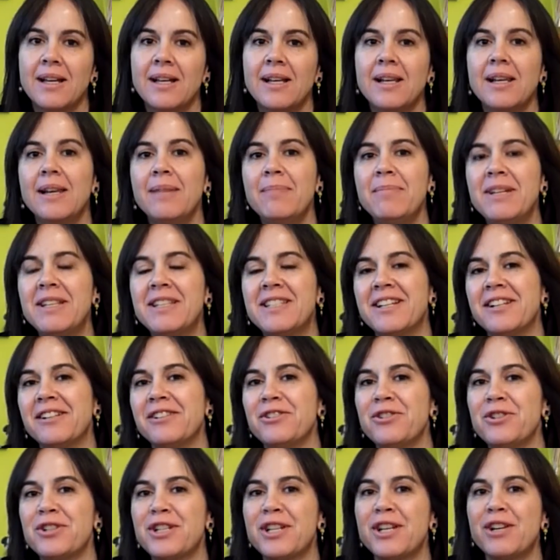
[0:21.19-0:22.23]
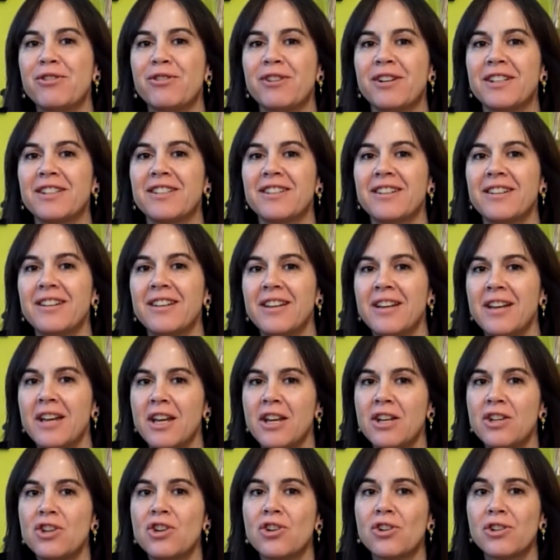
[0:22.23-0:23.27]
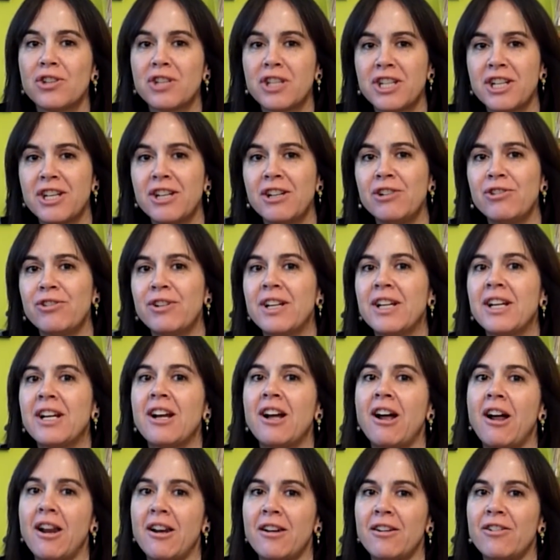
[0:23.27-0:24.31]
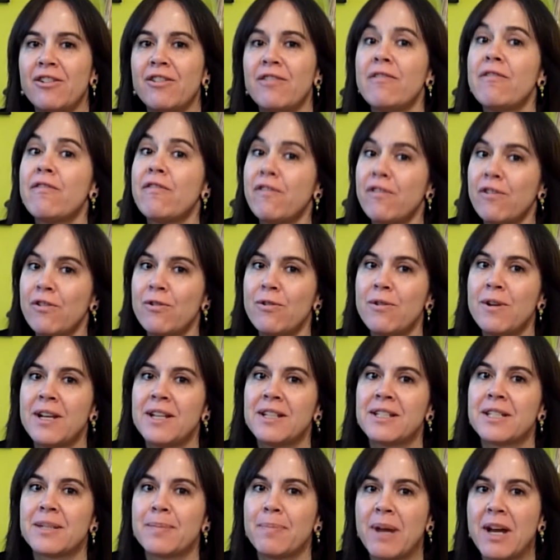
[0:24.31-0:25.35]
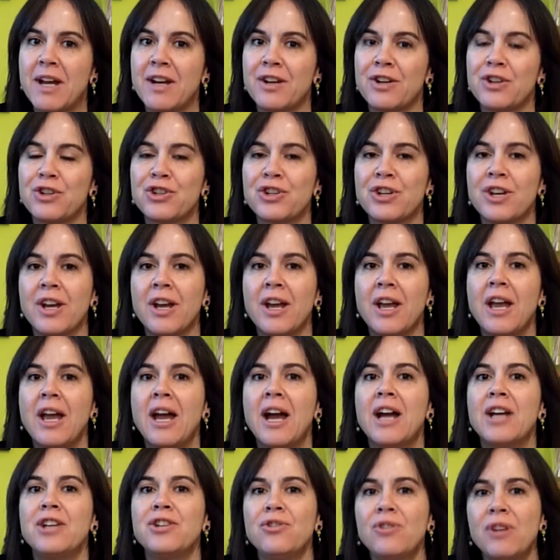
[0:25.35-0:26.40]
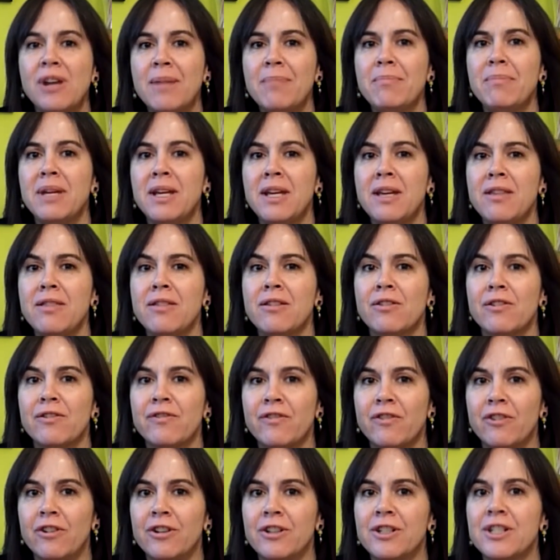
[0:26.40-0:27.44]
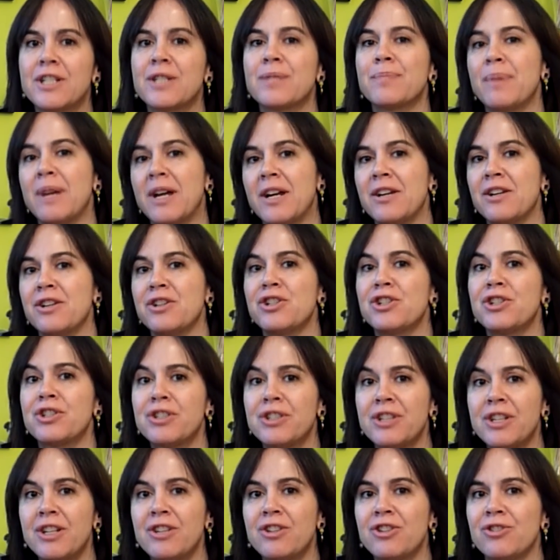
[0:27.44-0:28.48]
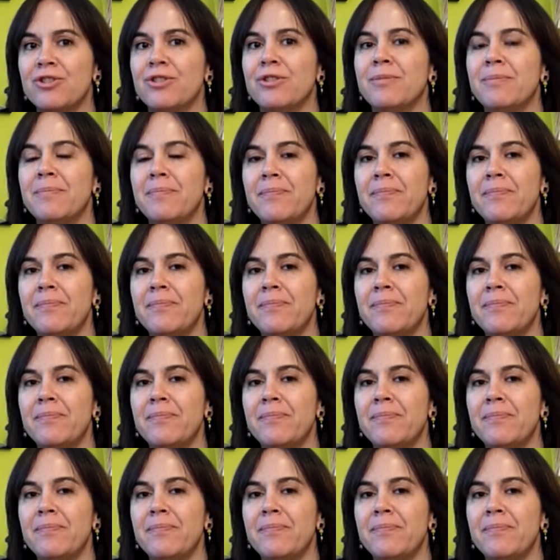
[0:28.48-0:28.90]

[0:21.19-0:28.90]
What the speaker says: Let me tell you a secret. Your children can learn fluent Spanish, and you can be their first Spanish teacher.